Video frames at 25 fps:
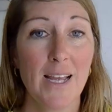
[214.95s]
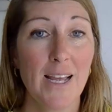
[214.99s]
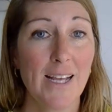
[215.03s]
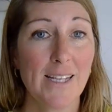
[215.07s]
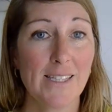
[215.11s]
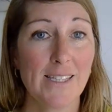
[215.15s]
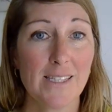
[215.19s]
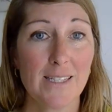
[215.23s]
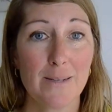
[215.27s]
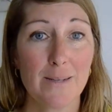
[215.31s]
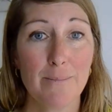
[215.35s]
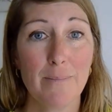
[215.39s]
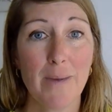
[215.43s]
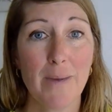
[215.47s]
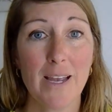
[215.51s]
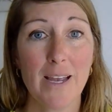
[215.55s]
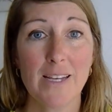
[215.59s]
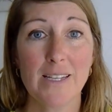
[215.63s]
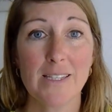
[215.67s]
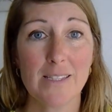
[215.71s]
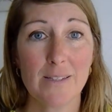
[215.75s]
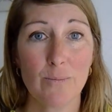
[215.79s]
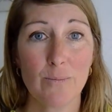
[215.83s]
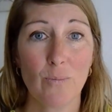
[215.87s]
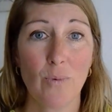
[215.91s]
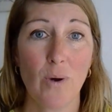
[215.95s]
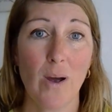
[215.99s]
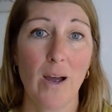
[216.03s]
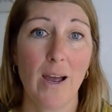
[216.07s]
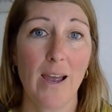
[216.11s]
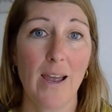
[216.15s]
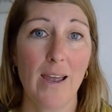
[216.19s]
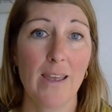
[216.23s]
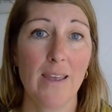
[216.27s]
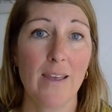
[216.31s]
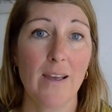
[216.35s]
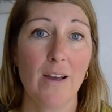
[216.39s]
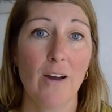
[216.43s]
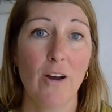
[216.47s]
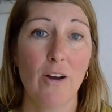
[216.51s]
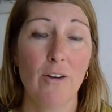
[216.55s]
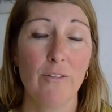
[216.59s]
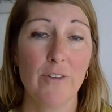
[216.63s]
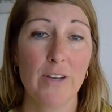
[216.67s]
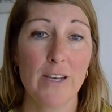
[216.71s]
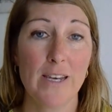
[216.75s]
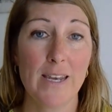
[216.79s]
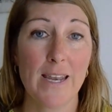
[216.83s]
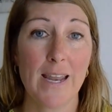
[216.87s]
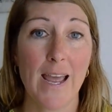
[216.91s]
It's an amazing way
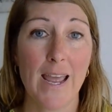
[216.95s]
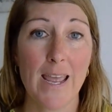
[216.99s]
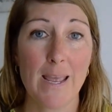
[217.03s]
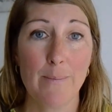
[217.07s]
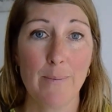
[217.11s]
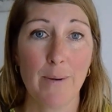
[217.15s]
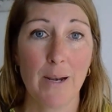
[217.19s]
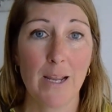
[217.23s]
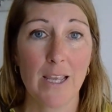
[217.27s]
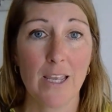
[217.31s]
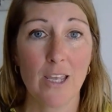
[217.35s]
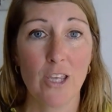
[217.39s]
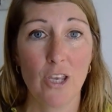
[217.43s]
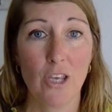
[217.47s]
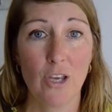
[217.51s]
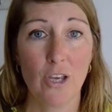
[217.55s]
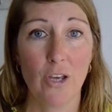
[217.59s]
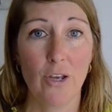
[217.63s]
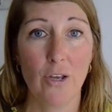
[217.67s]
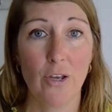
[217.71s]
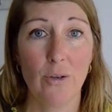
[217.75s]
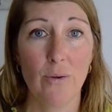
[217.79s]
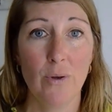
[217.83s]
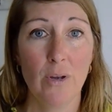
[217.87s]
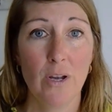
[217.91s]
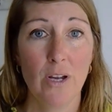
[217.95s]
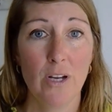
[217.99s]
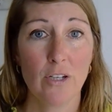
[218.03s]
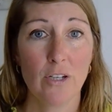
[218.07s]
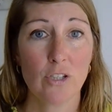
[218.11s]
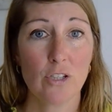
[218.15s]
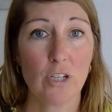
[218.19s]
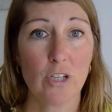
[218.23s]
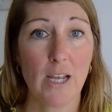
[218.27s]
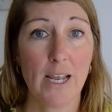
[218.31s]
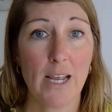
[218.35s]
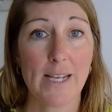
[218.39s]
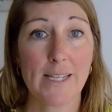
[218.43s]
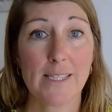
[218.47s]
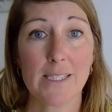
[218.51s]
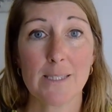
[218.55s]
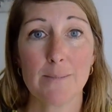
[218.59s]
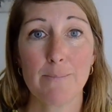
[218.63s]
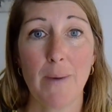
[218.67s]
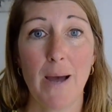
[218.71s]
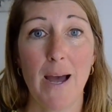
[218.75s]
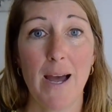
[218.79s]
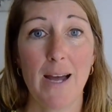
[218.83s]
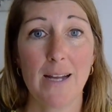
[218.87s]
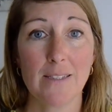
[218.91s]
of enabling you to
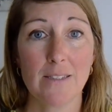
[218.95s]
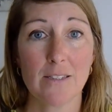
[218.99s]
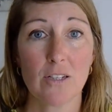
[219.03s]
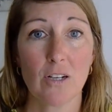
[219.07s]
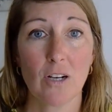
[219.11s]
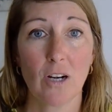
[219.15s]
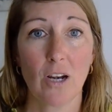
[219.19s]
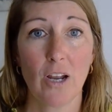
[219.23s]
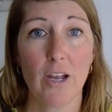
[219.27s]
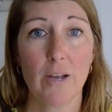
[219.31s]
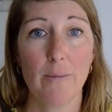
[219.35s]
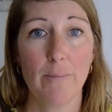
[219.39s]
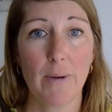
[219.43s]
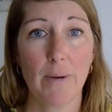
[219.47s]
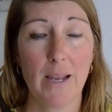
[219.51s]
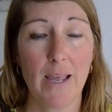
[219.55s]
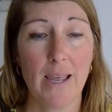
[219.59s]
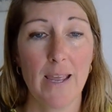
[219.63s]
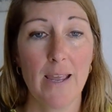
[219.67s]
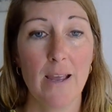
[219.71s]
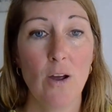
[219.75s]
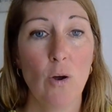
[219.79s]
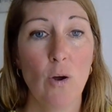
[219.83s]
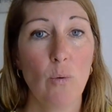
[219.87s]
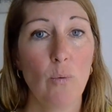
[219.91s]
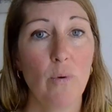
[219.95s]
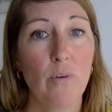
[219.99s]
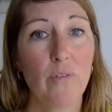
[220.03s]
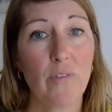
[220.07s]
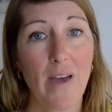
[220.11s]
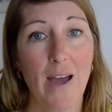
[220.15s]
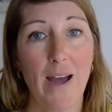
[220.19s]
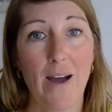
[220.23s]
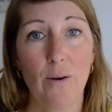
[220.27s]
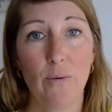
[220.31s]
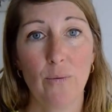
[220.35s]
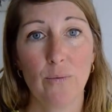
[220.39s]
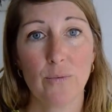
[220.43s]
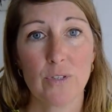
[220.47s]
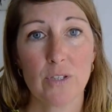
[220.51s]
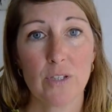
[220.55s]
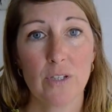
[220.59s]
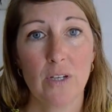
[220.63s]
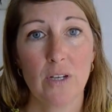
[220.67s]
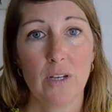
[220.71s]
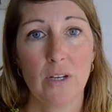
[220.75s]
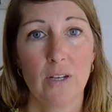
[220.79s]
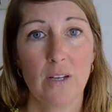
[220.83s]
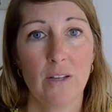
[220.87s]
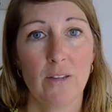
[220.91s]
expand globally without
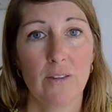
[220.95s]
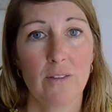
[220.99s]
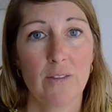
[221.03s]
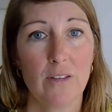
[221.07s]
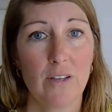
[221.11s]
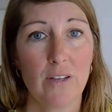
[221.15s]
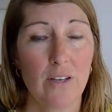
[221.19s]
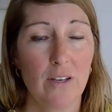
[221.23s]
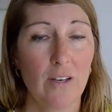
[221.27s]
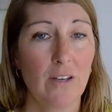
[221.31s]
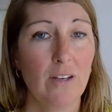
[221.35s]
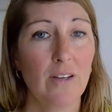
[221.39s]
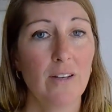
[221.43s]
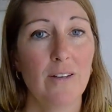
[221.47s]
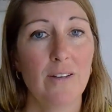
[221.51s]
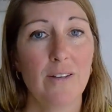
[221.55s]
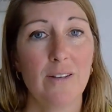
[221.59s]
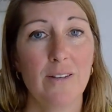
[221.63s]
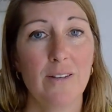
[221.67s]
the